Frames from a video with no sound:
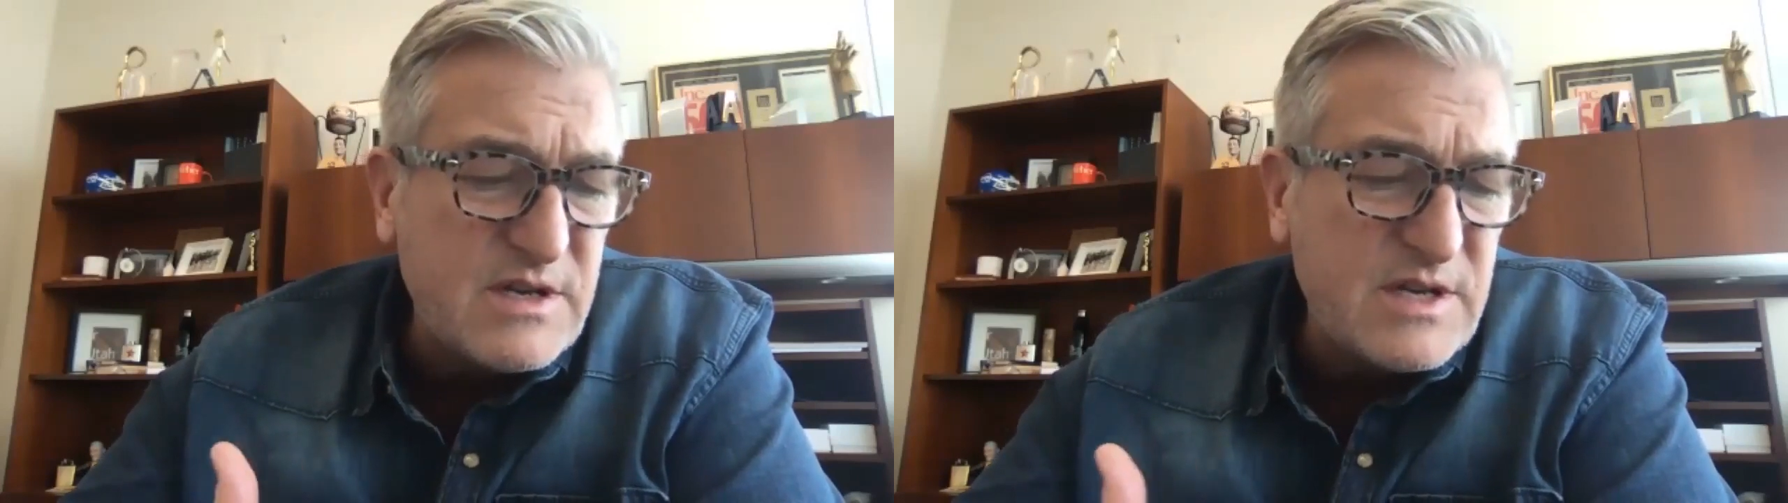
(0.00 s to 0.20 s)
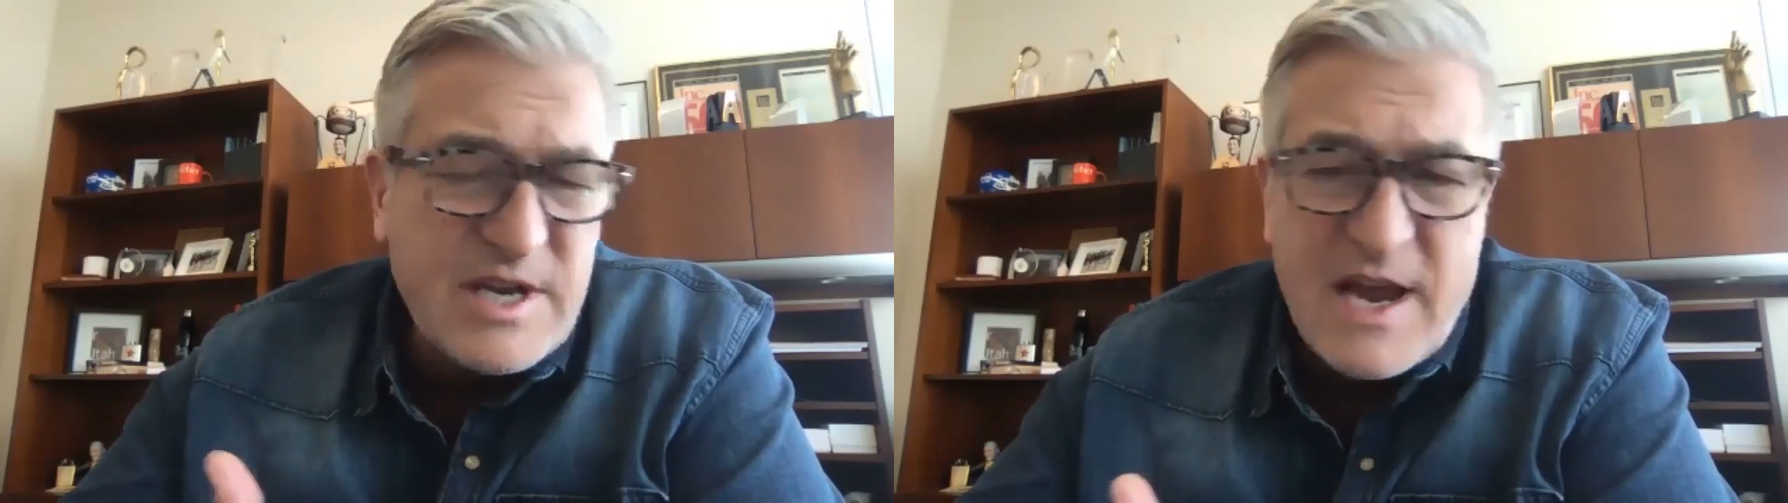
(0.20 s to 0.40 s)

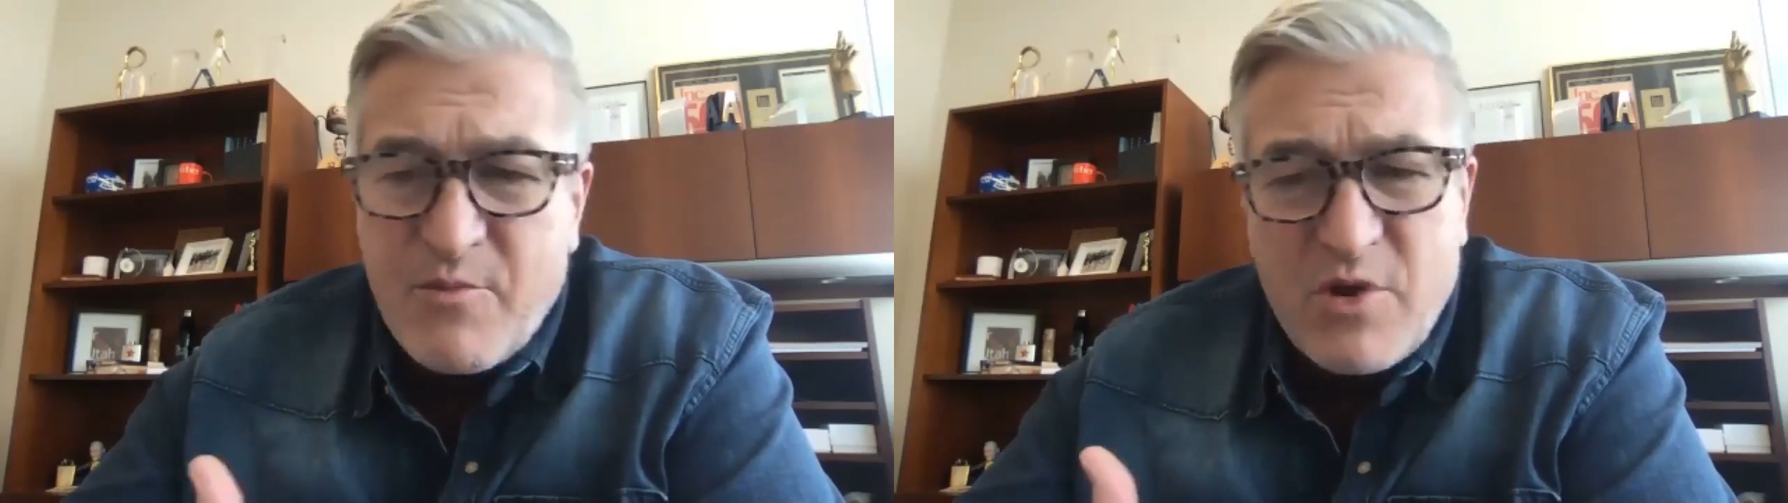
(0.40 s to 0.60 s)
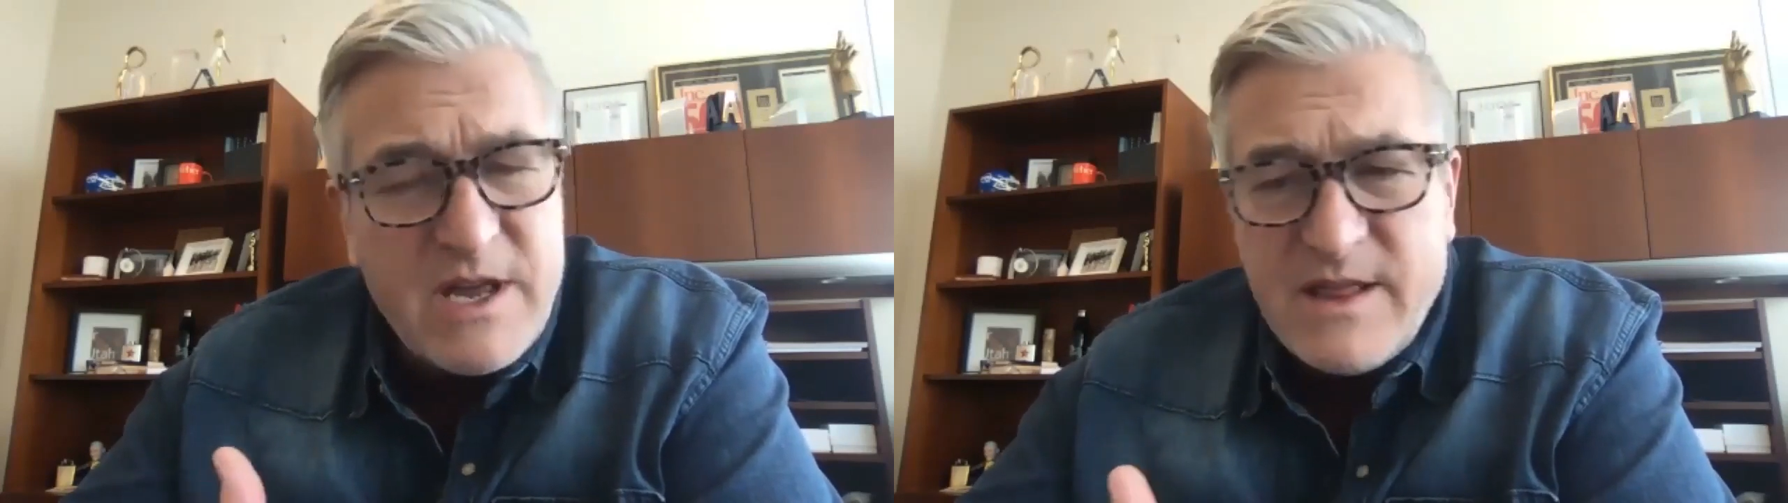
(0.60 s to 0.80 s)

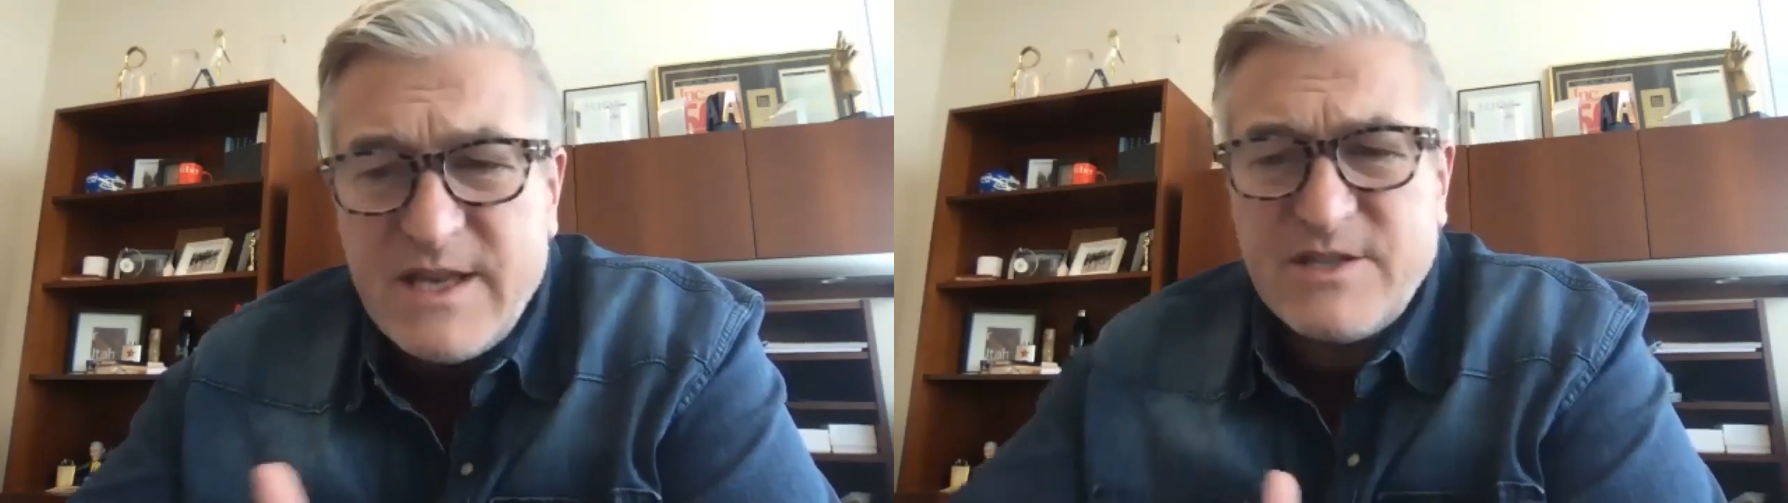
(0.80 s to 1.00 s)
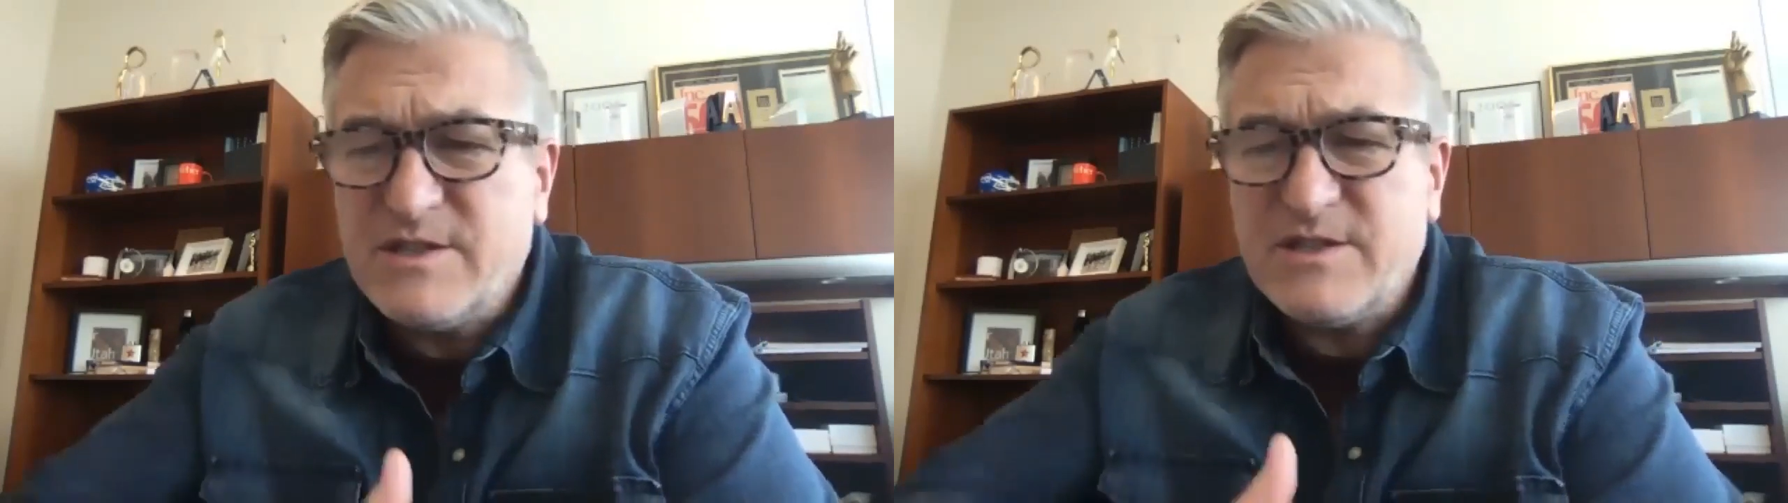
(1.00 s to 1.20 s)
Tamara in
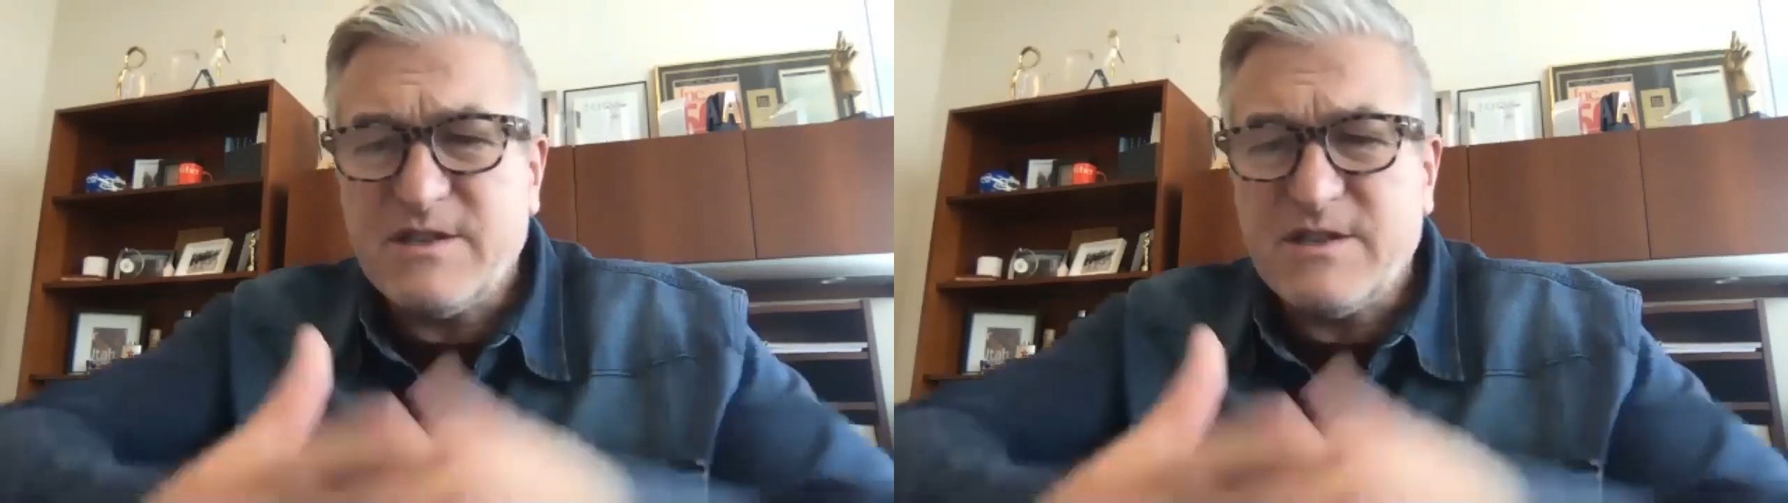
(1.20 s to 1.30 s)
this